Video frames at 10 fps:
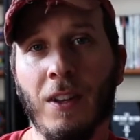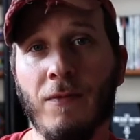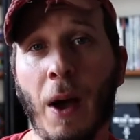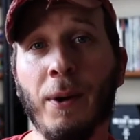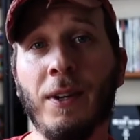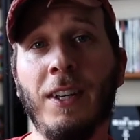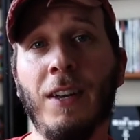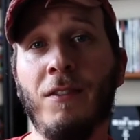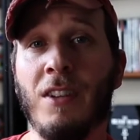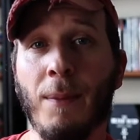If I were going to
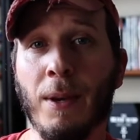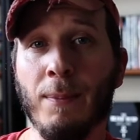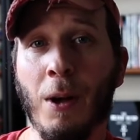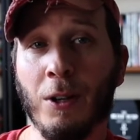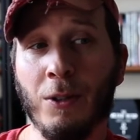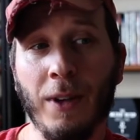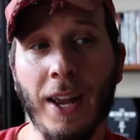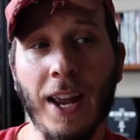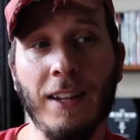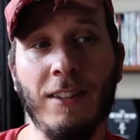give Chopping Mall a
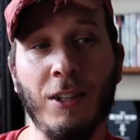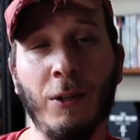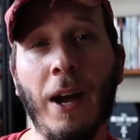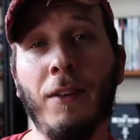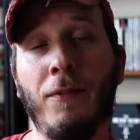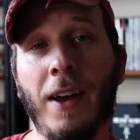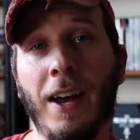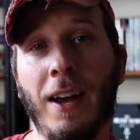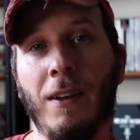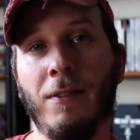grade zero out of
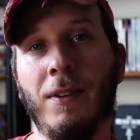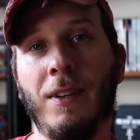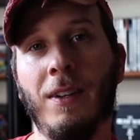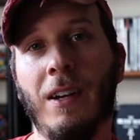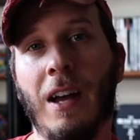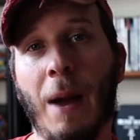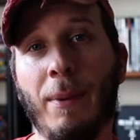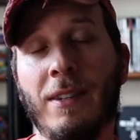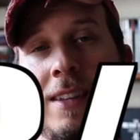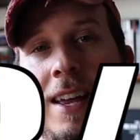five, I
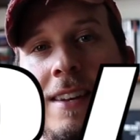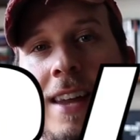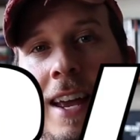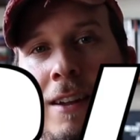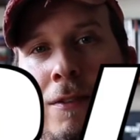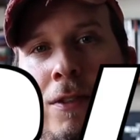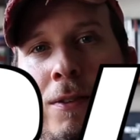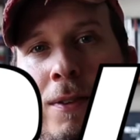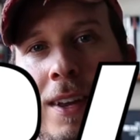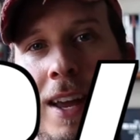would say negative
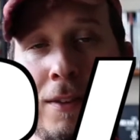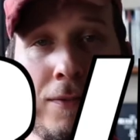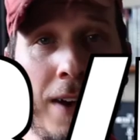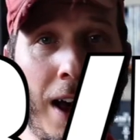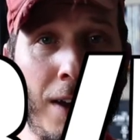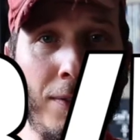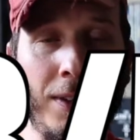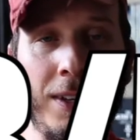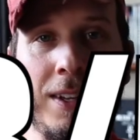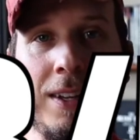three out of five.
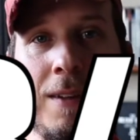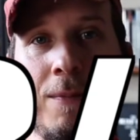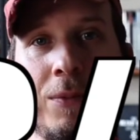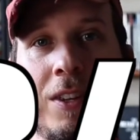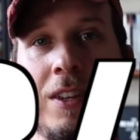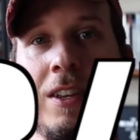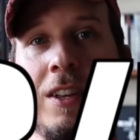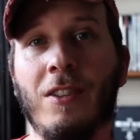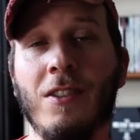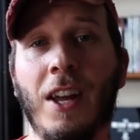
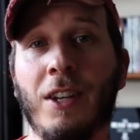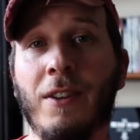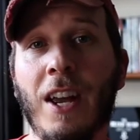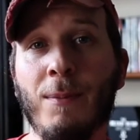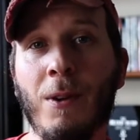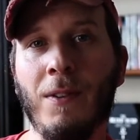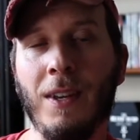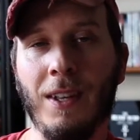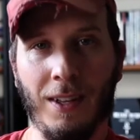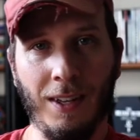It's not a great
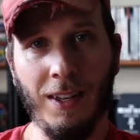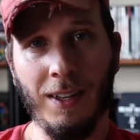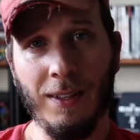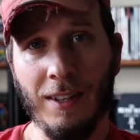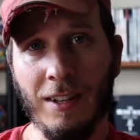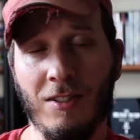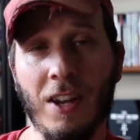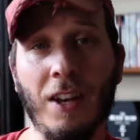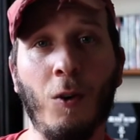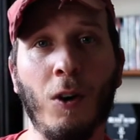movie. It's
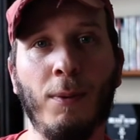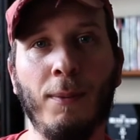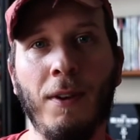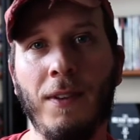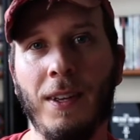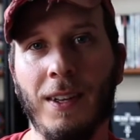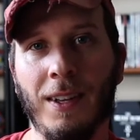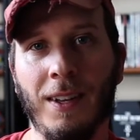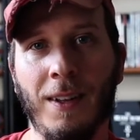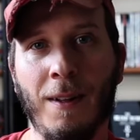not a horrible movie.
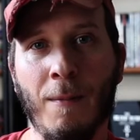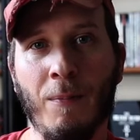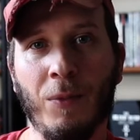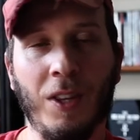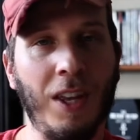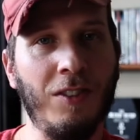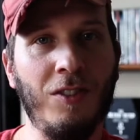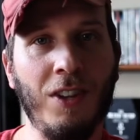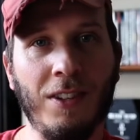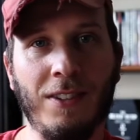It's
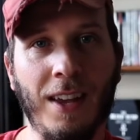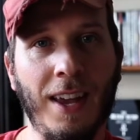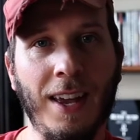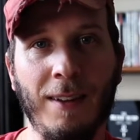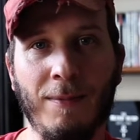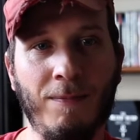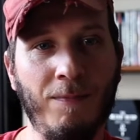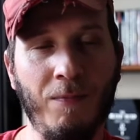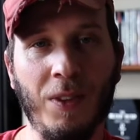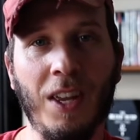just a,
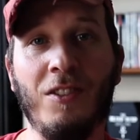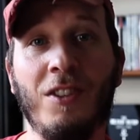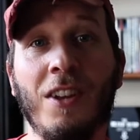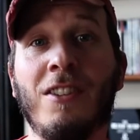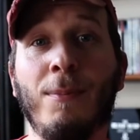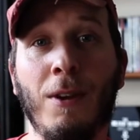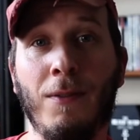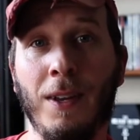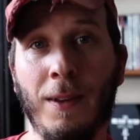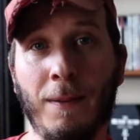it's just a
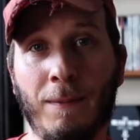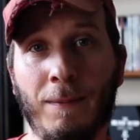movie.